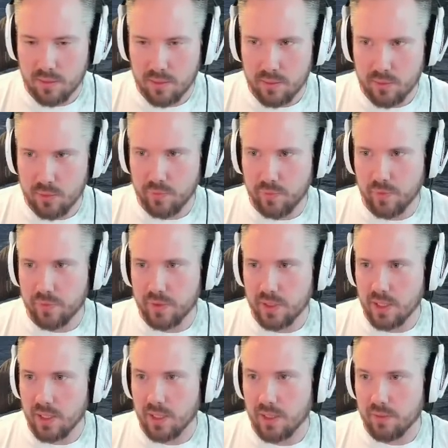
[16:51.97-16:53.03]

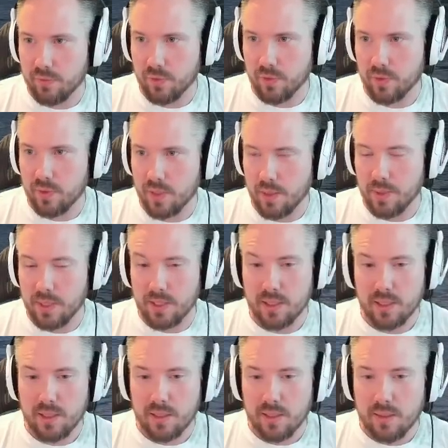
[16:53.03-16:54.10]
259 for, I mean,
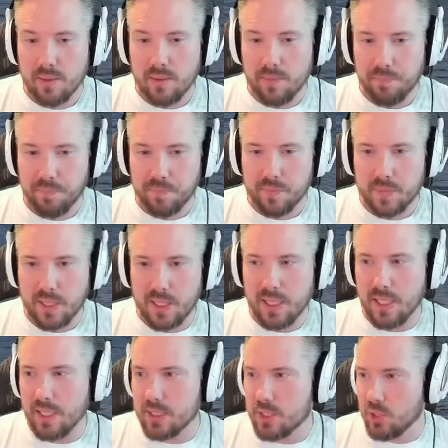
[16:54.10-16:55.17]

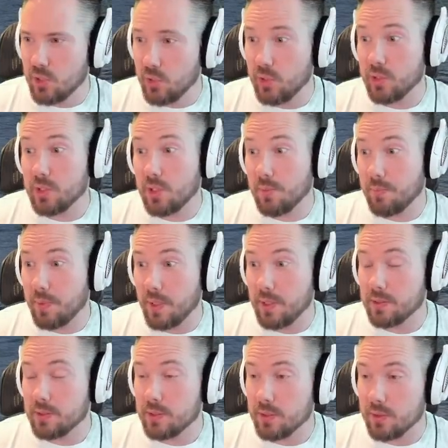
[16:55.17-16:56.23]
it's good compared
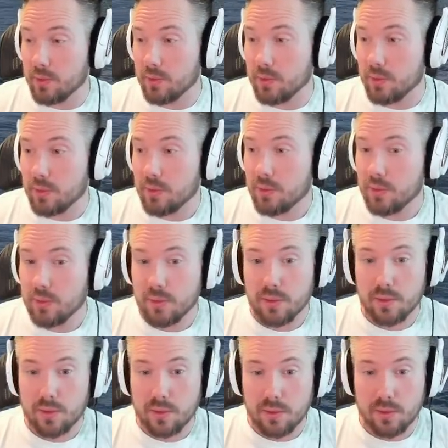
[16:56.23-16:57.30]
to,
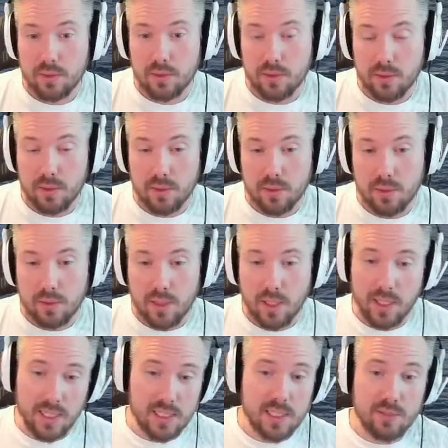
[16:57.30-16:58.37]
I
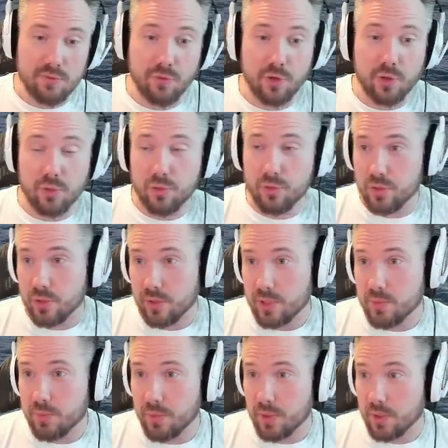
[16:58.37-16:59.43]
guess it's for cruiser, it's
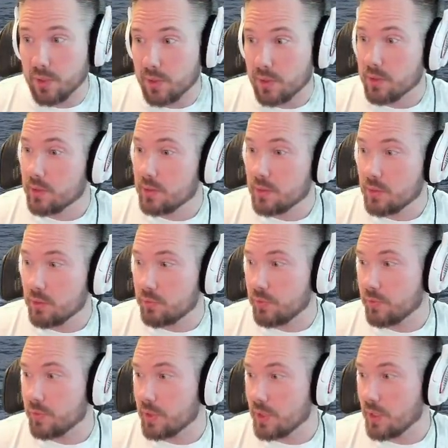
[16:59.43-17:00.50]
pretty good.
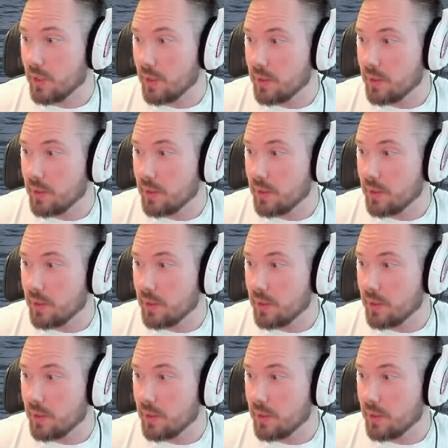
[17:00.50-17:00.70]
259.